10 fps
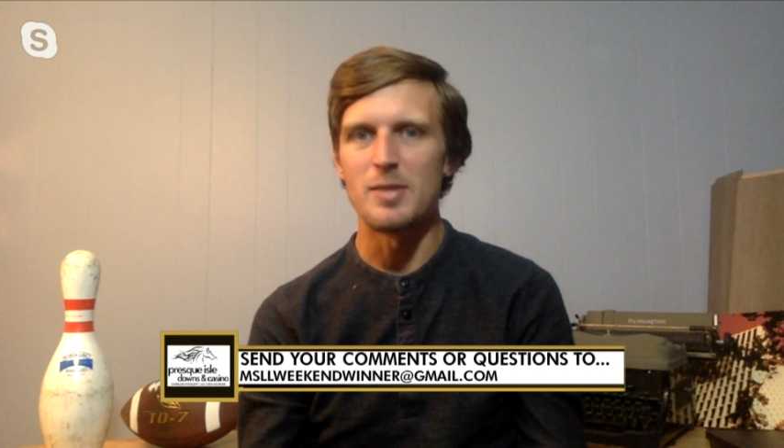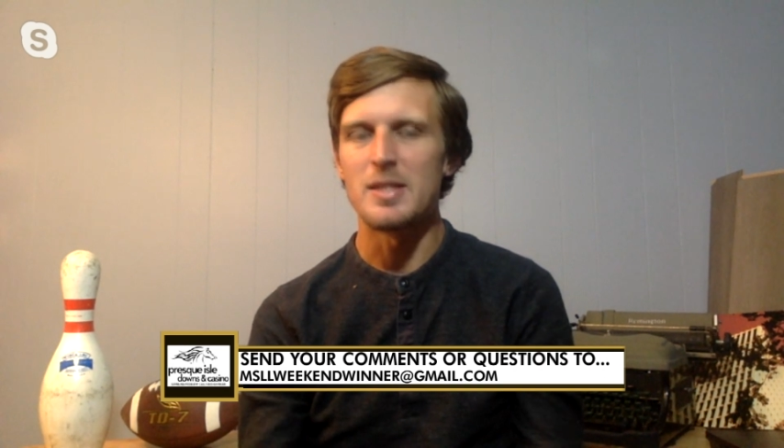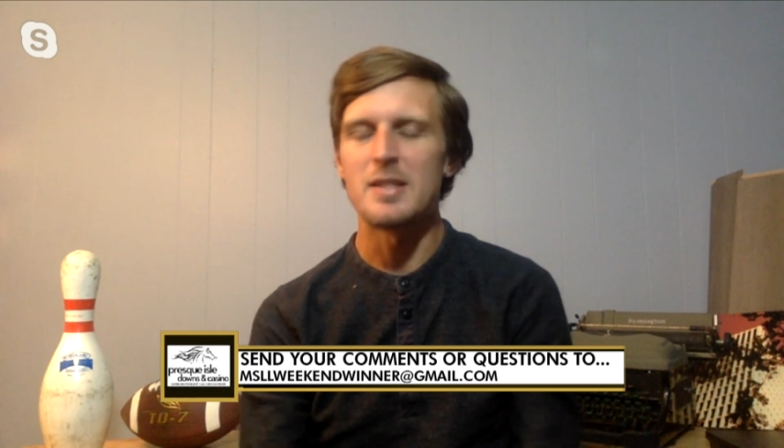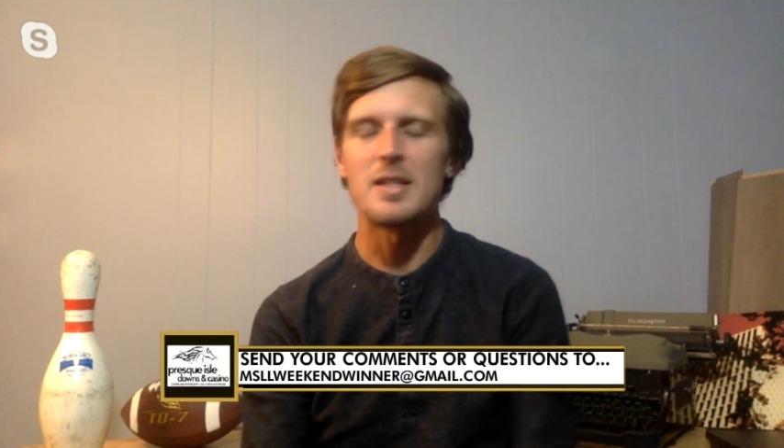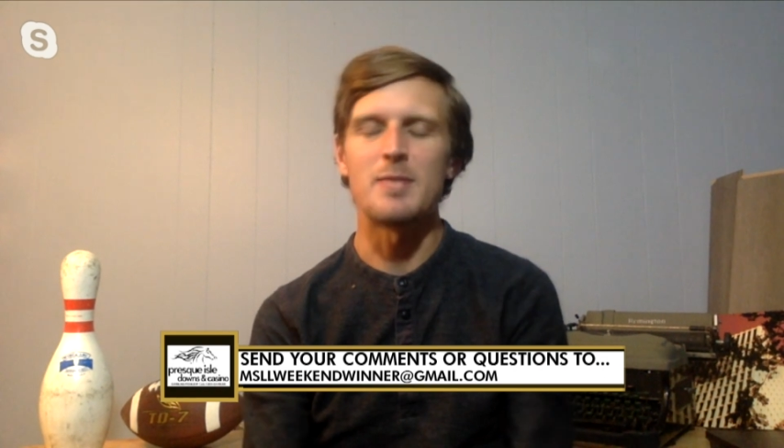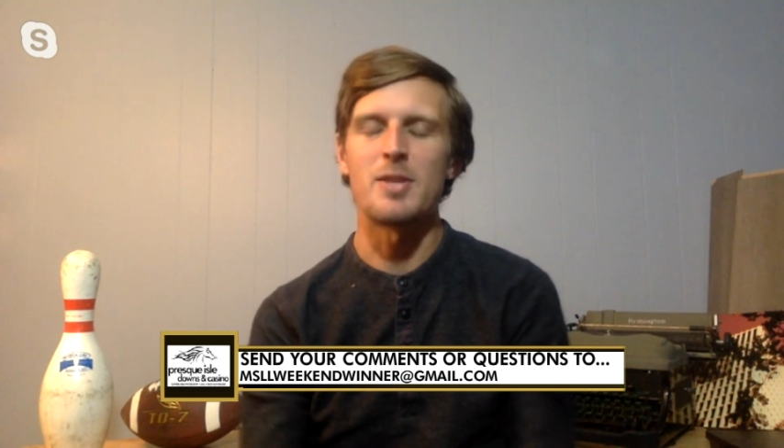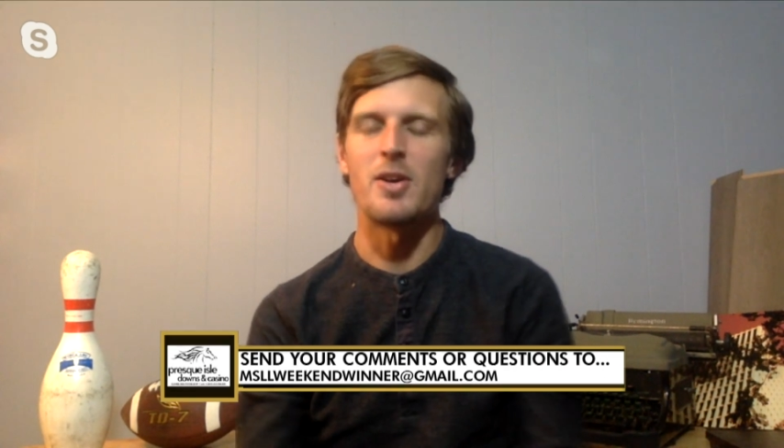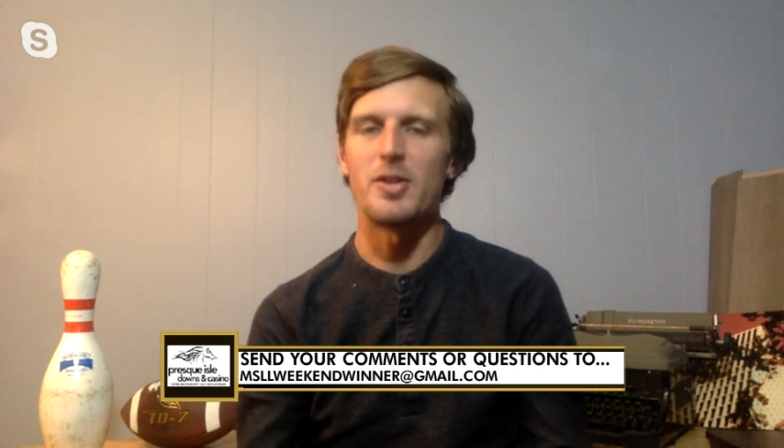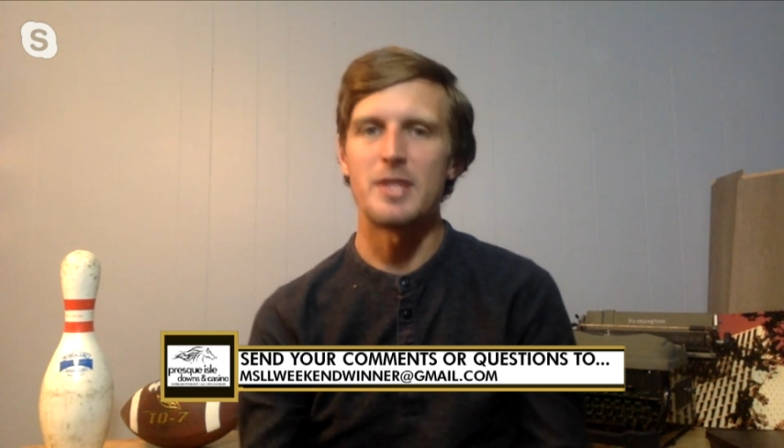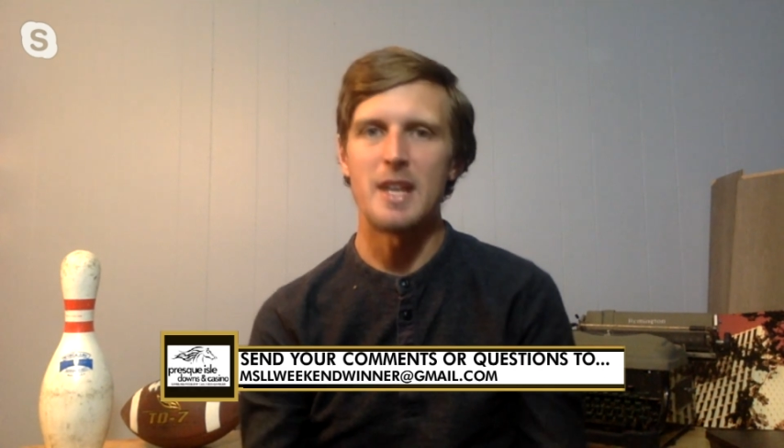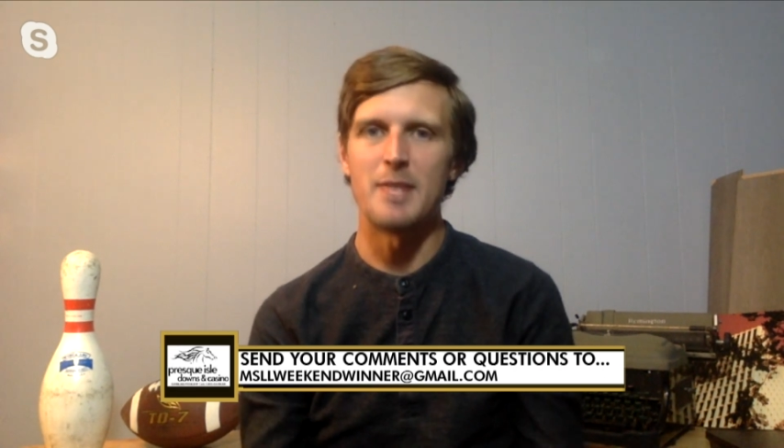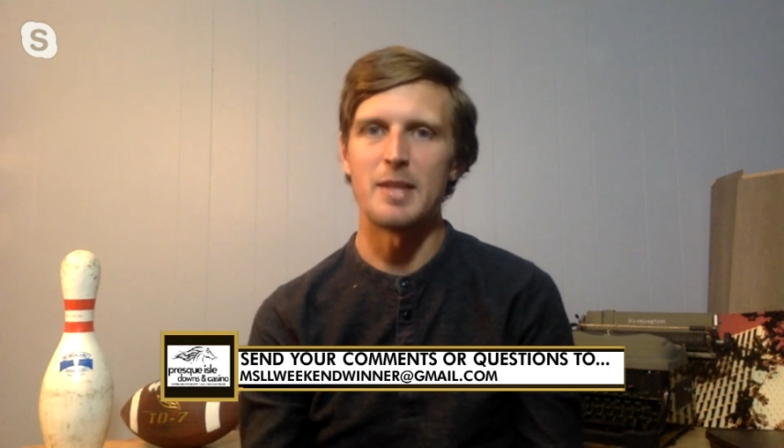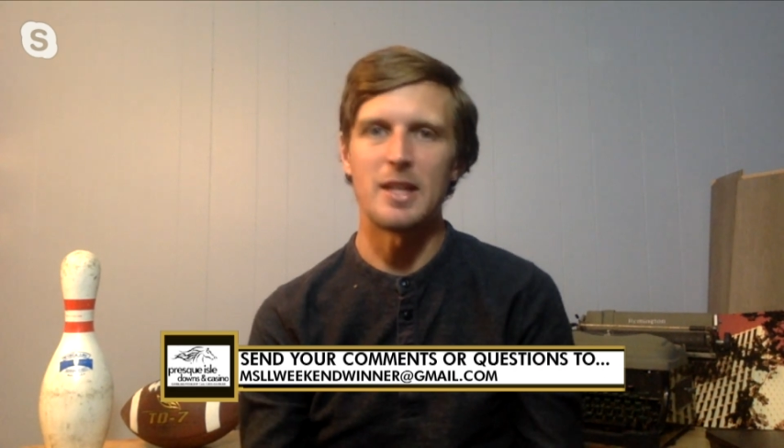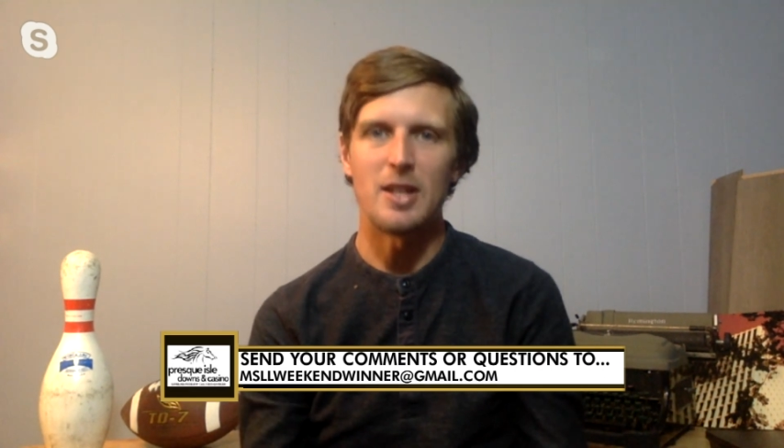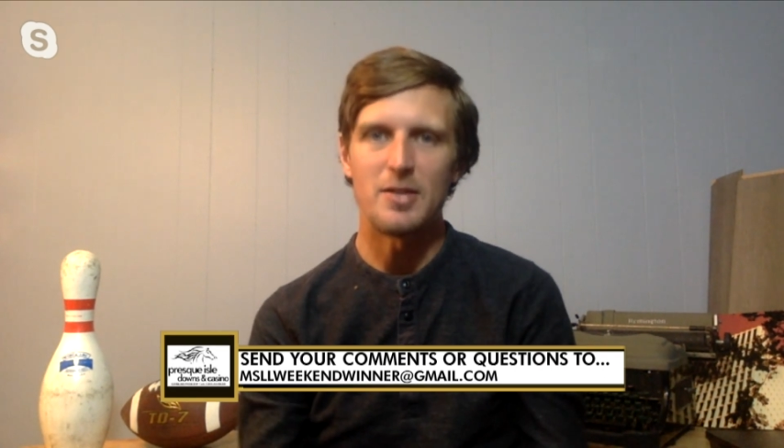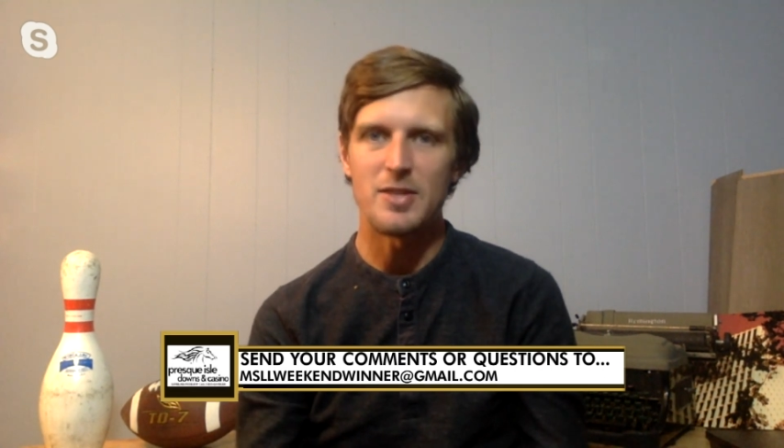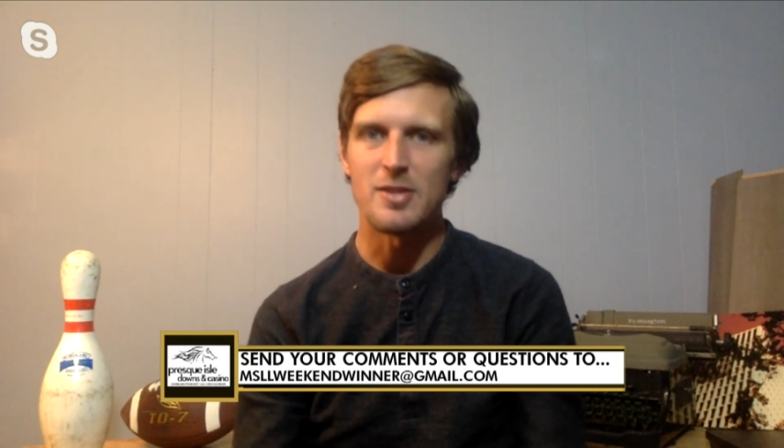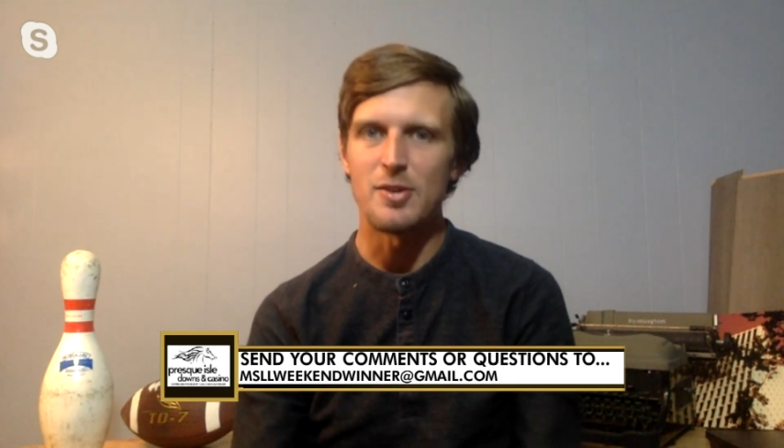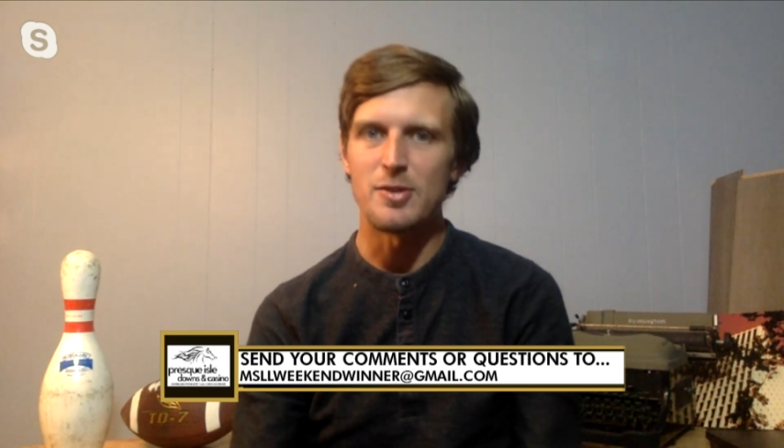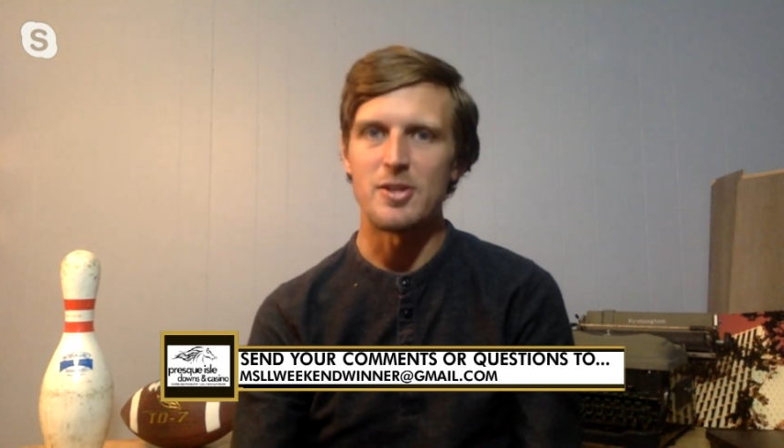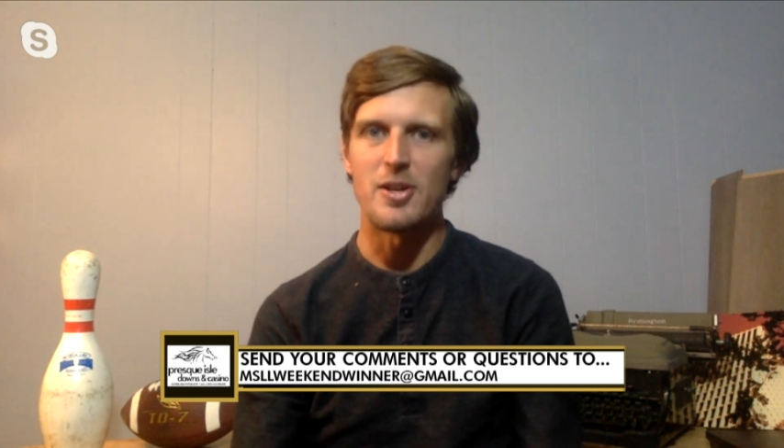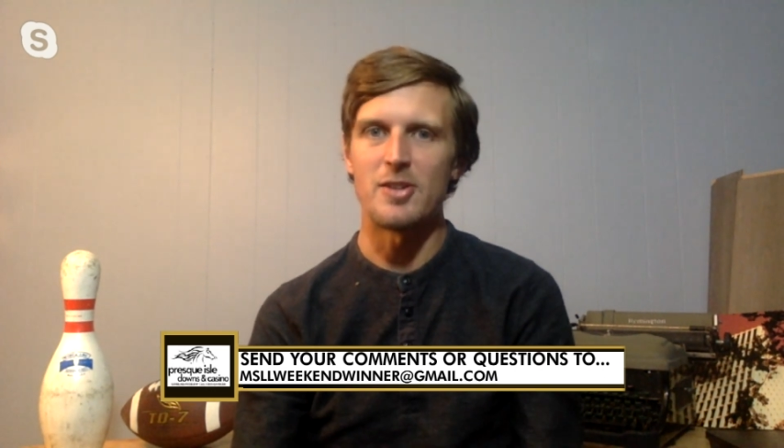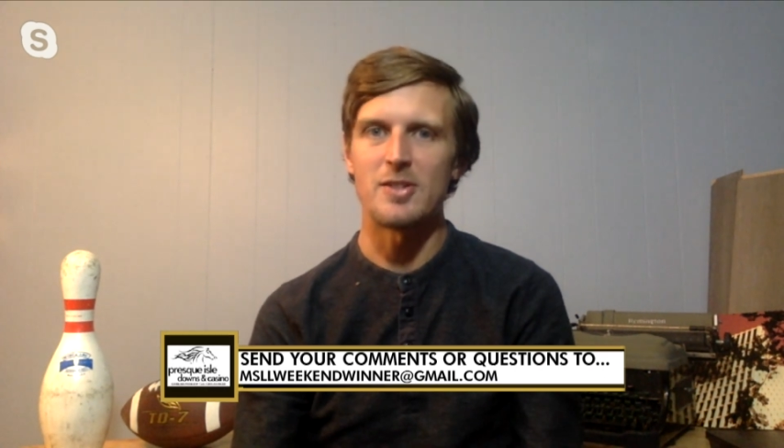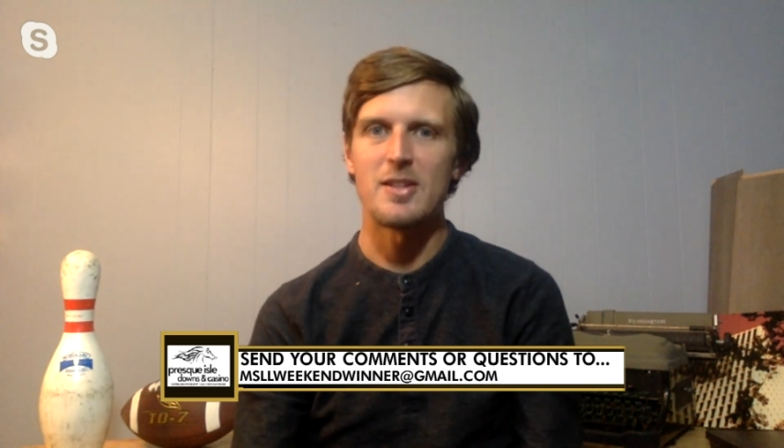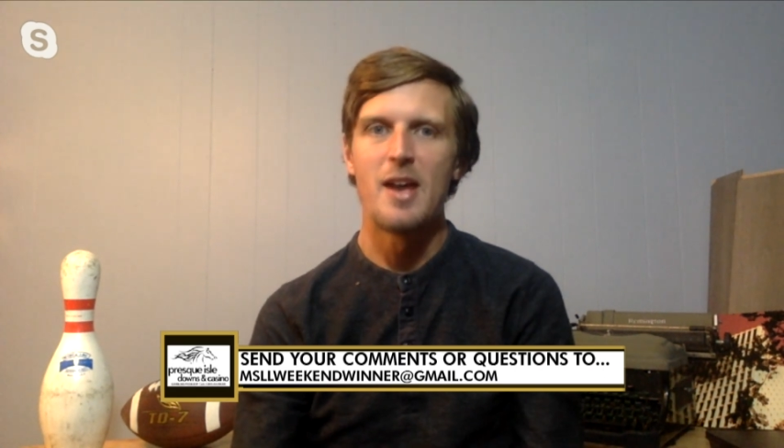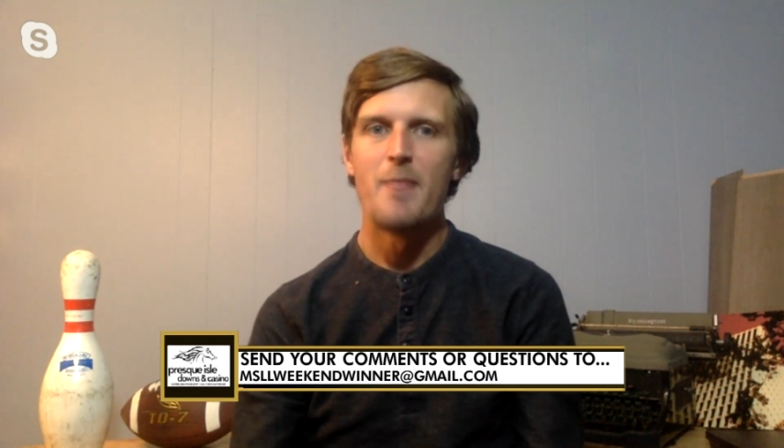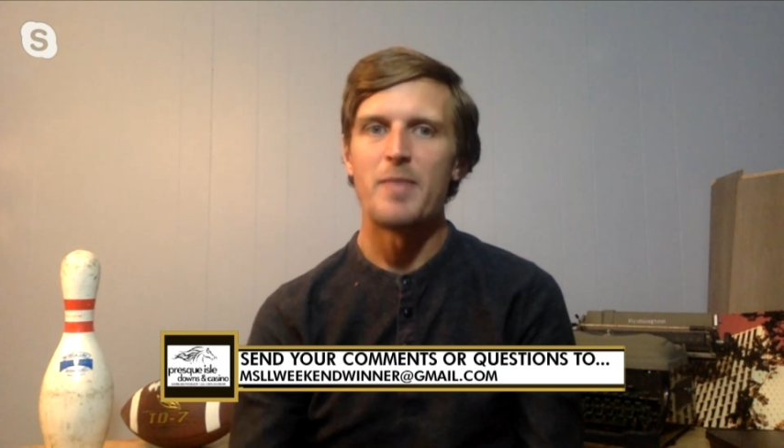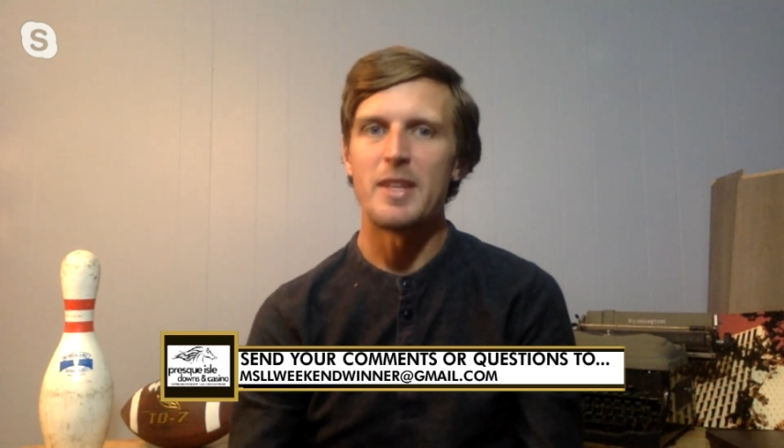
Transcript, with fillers: We see teams all the time that get off to slow starts